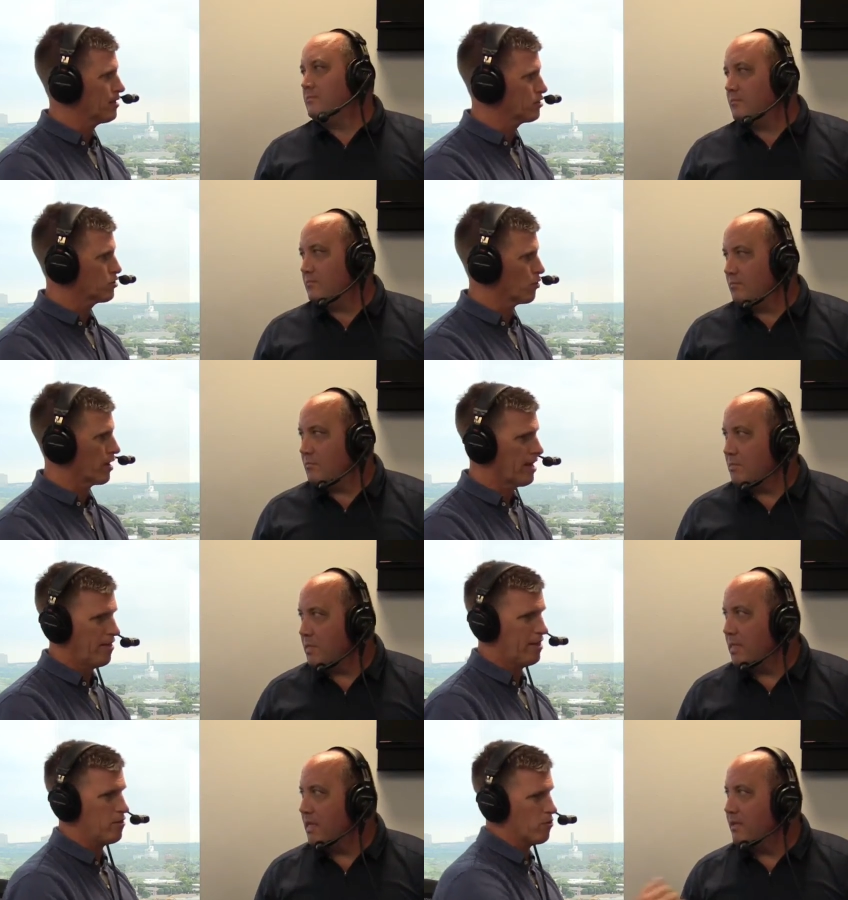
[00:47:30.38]
Speaker 1: their story.
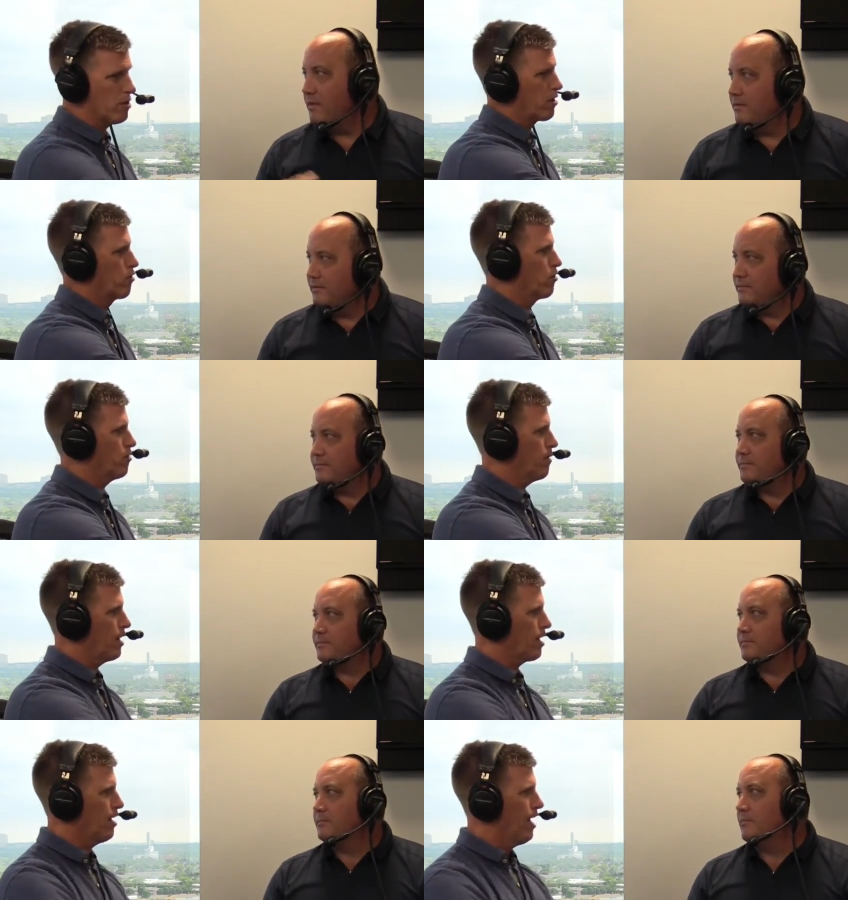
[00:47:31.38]
Then they're ridiculed in the
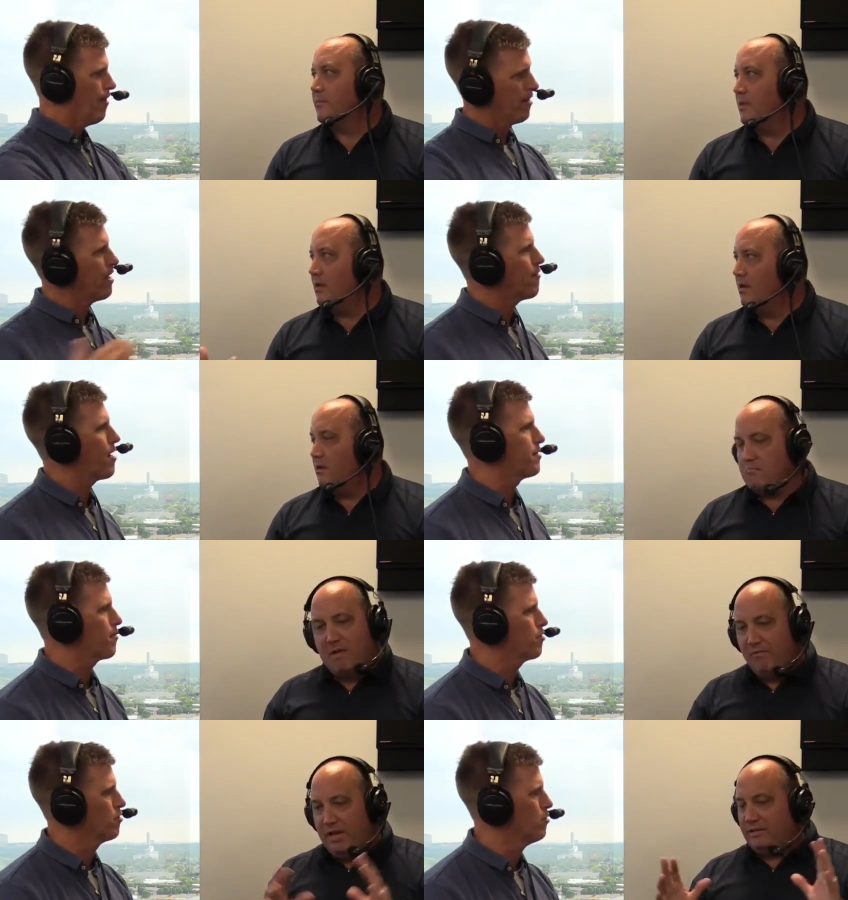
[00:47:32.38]
media, and they never have an
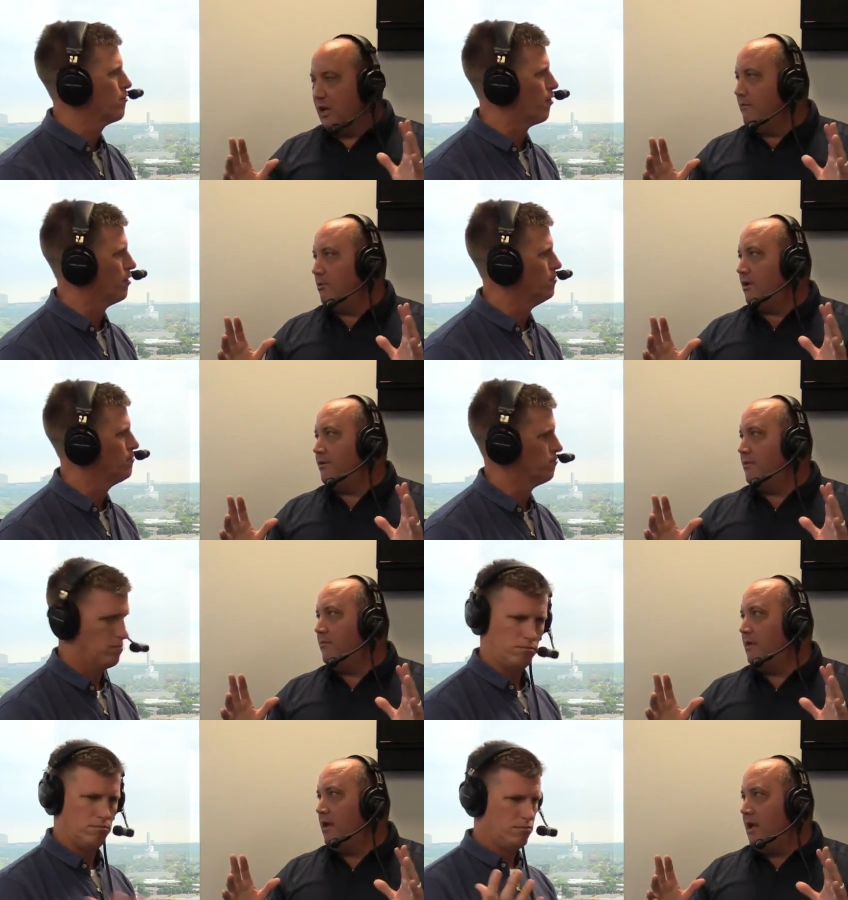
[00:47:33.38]
opportunity. And then it's over forward. with.
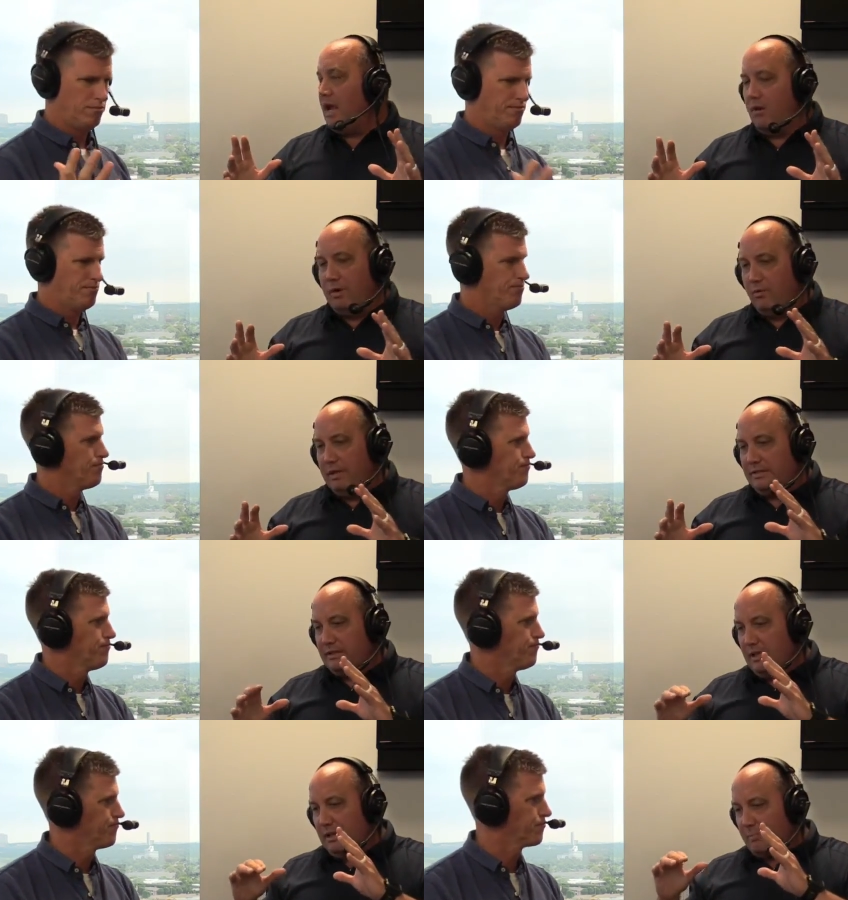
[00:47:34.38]
Speaker 2: And we, we
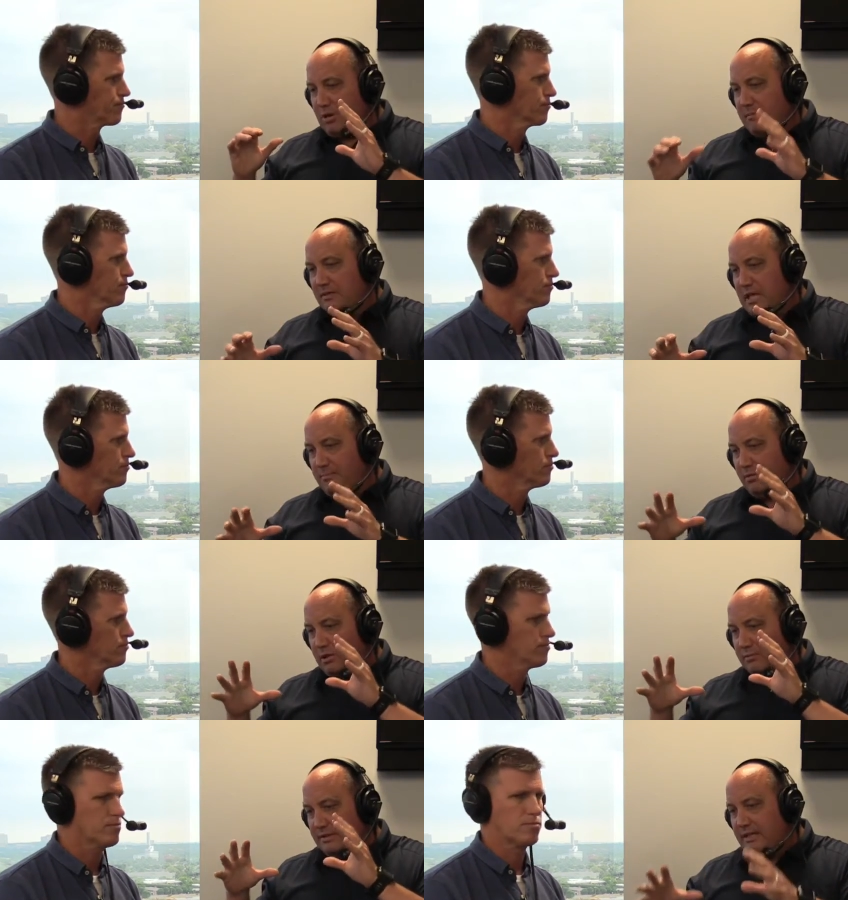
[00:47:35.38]
see a prime example
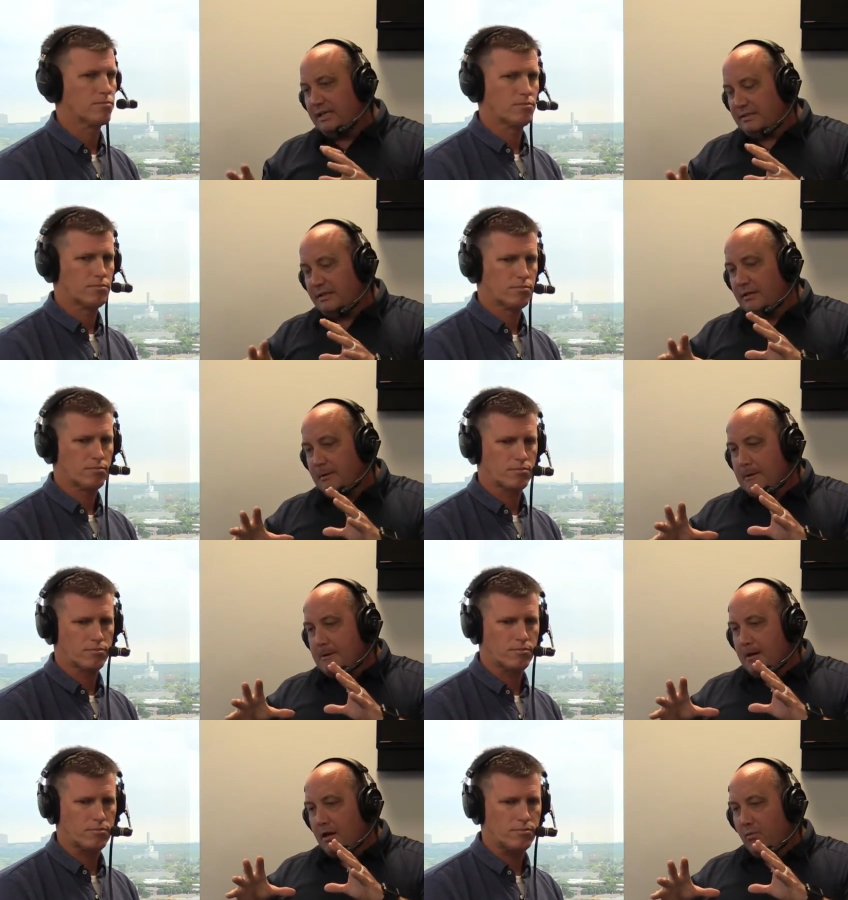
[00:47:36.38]
here with Stacy
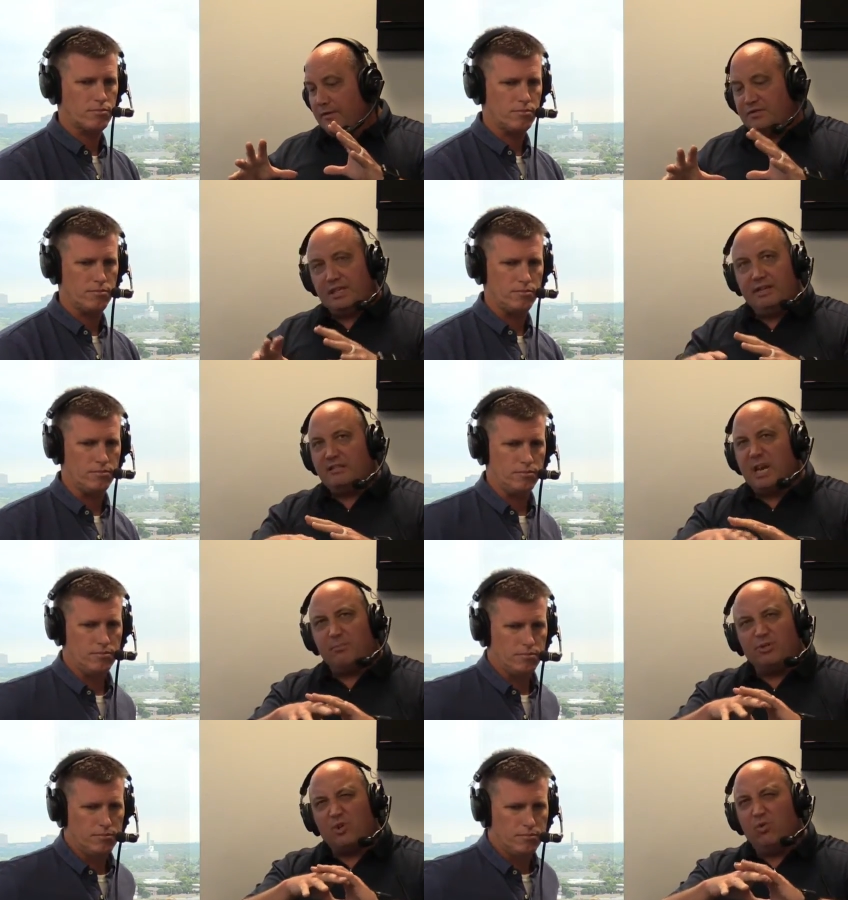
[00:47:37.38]
uh, we've seen the
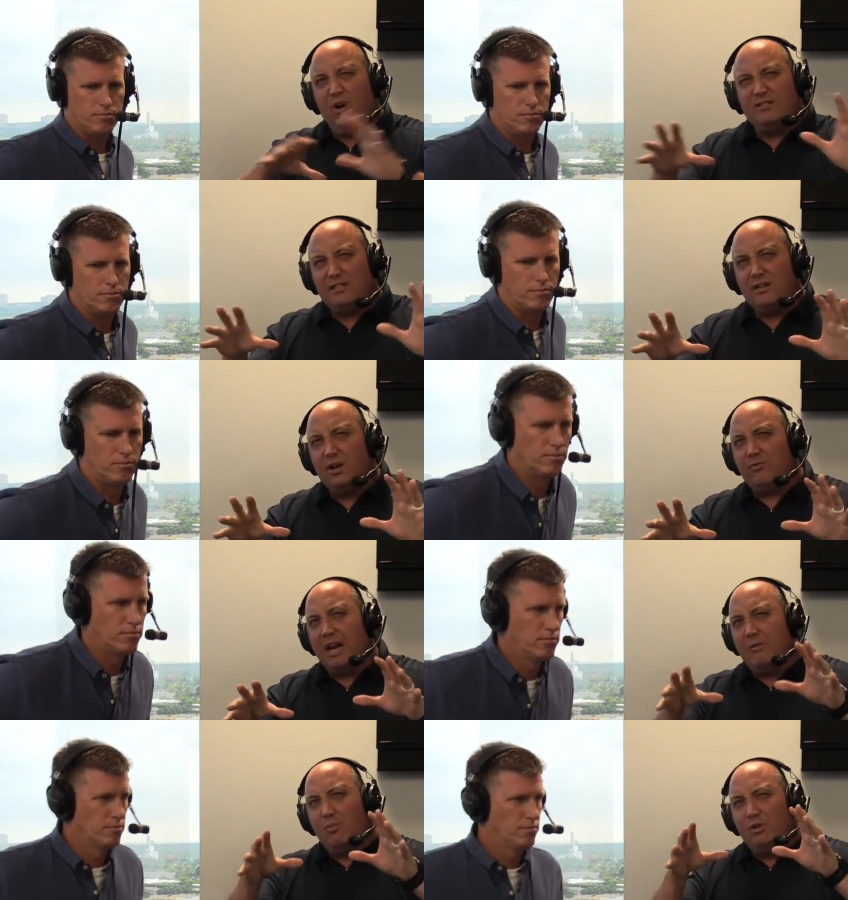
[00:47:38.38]
examples across the
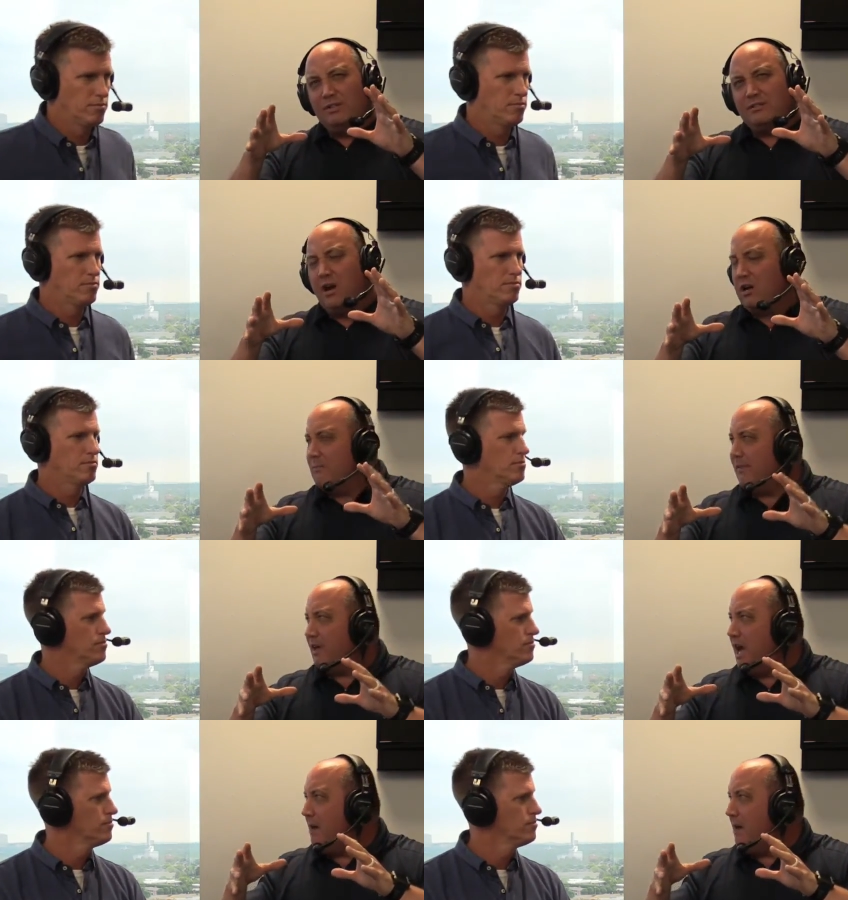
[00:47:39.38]
country, and we're just talking about the high